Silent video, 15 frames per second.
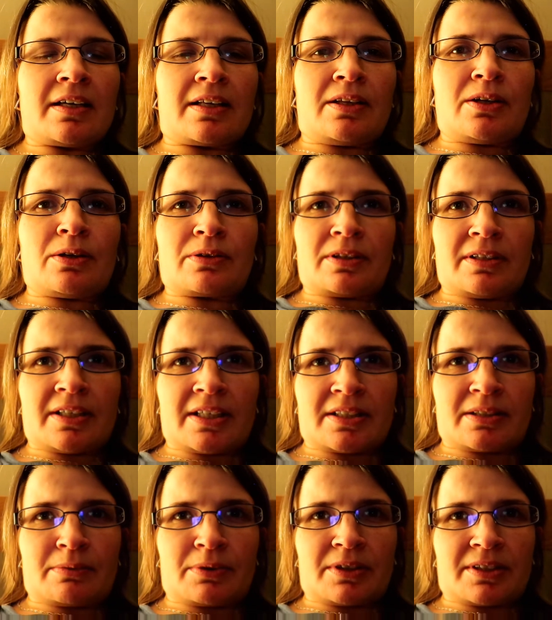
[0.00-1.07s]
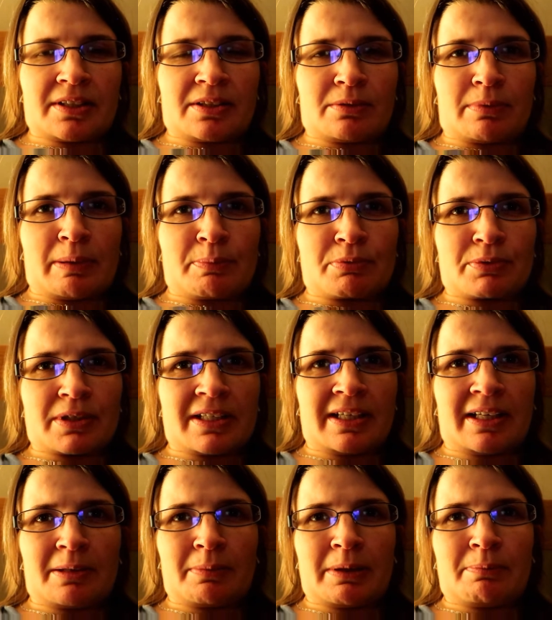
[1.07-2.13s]
In the olden days, I would have said that Webb's was a
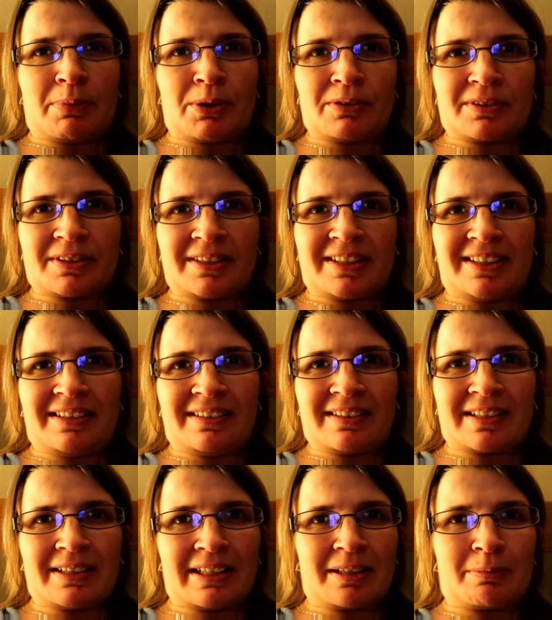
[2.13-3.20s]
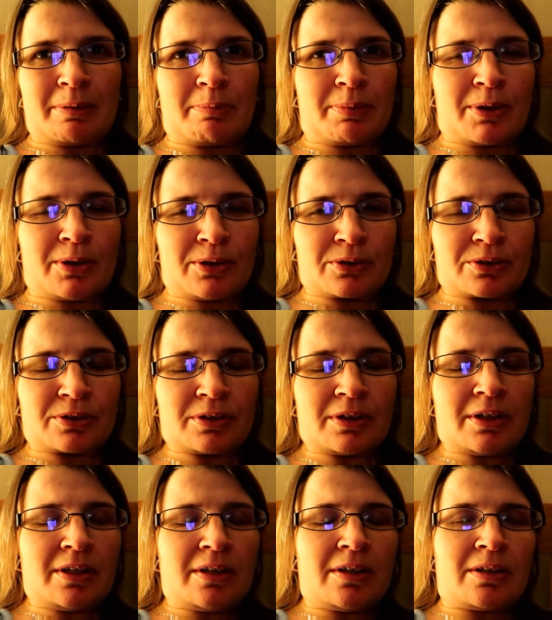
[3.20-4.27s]
little bit poncy and a little bit posh.
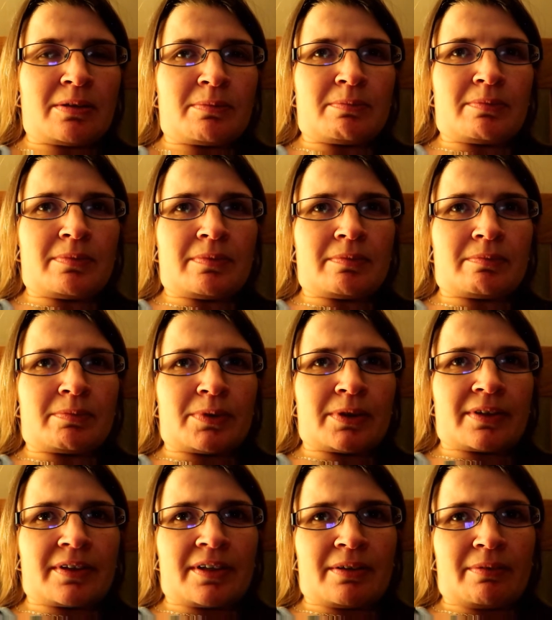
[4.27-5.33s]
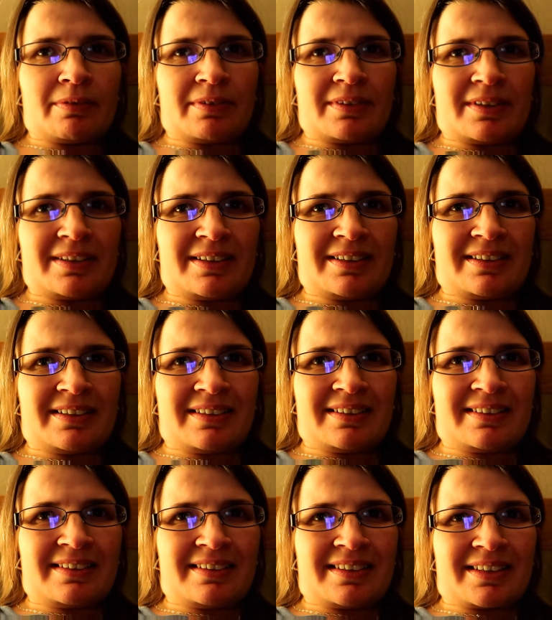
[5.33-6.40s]
But although
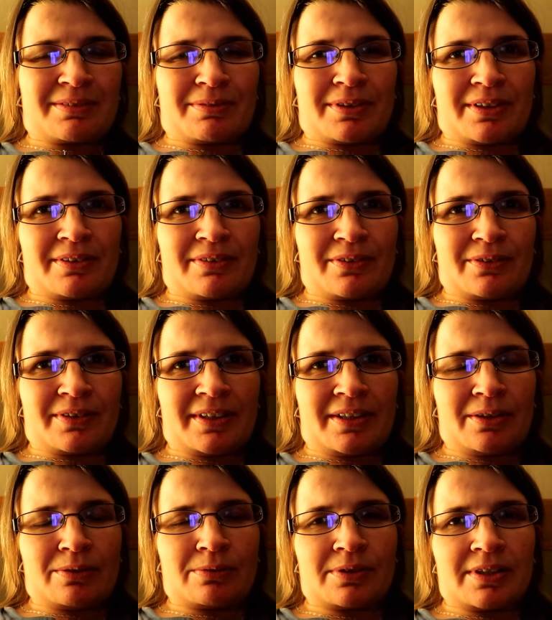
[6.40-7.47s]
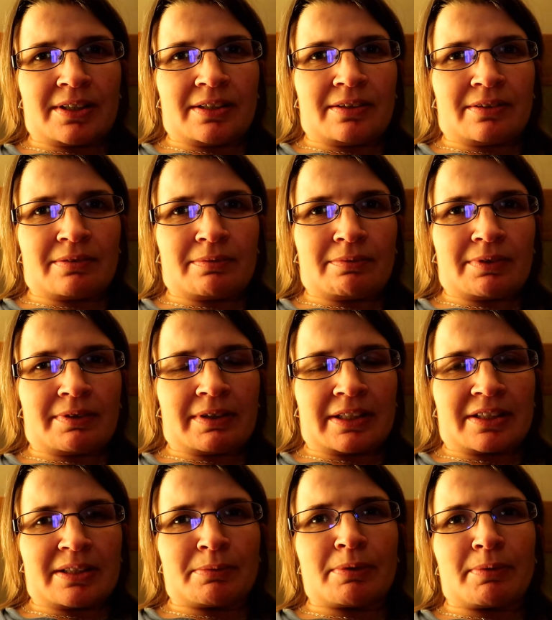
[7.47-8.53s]
that's what I thought in the old days,
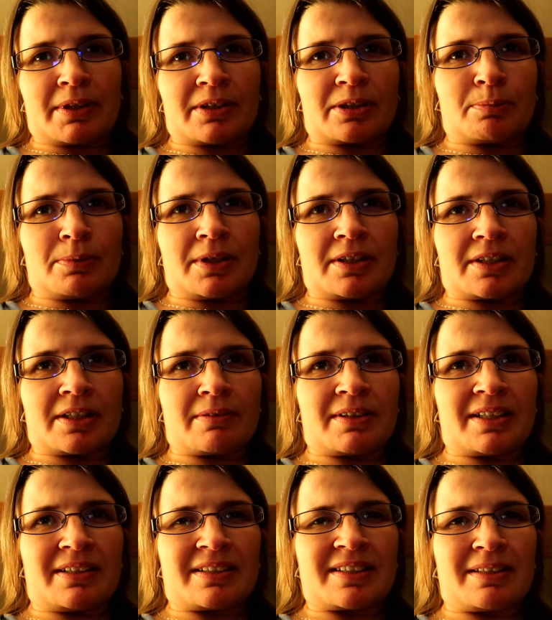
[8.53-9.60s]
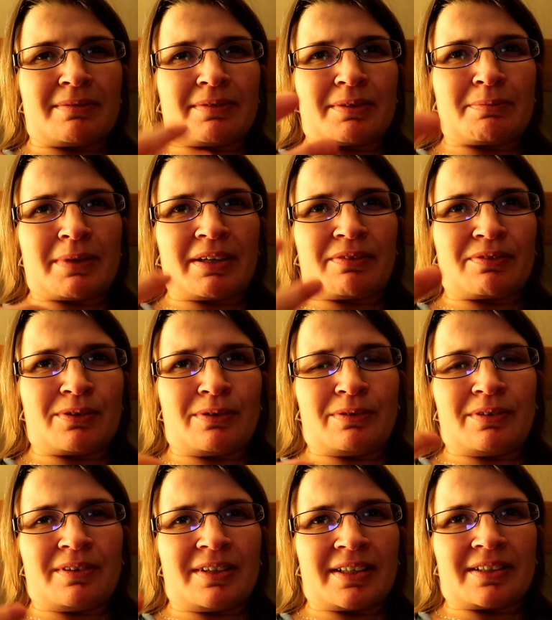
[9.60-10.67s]
last time I went a couple of years ago, it didn't seem to make
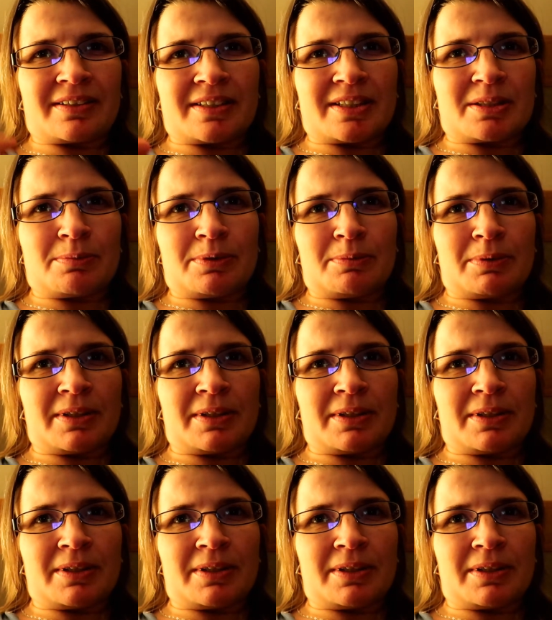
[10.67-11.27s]
food that accessible.